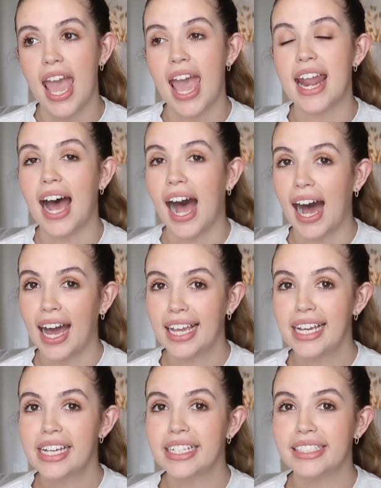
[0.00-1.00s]
And
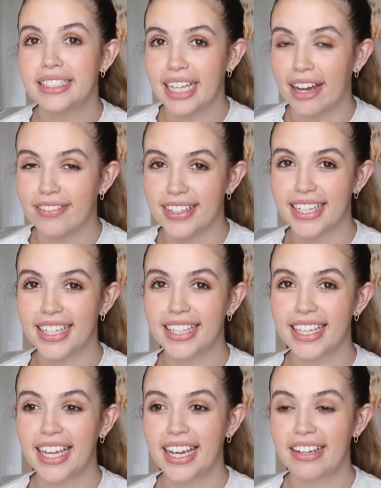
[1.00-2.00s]
I
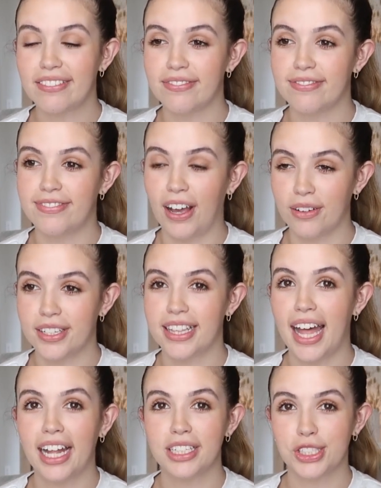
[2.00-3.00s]
definitely felt
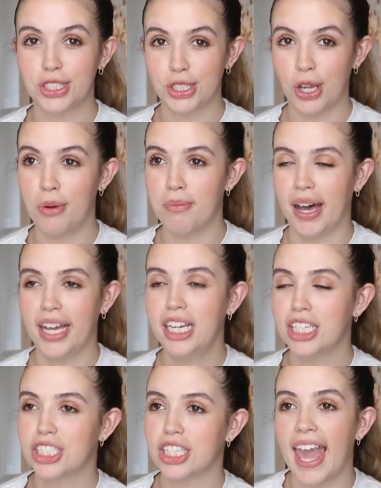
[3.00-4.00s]
that so
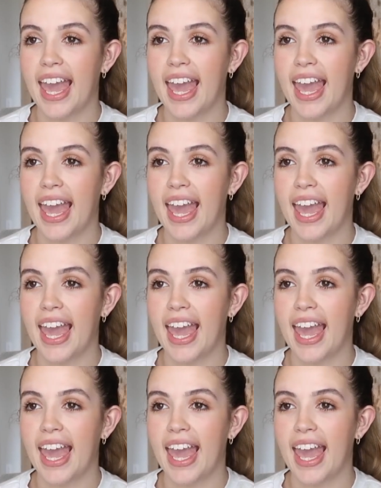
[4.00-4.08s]
much.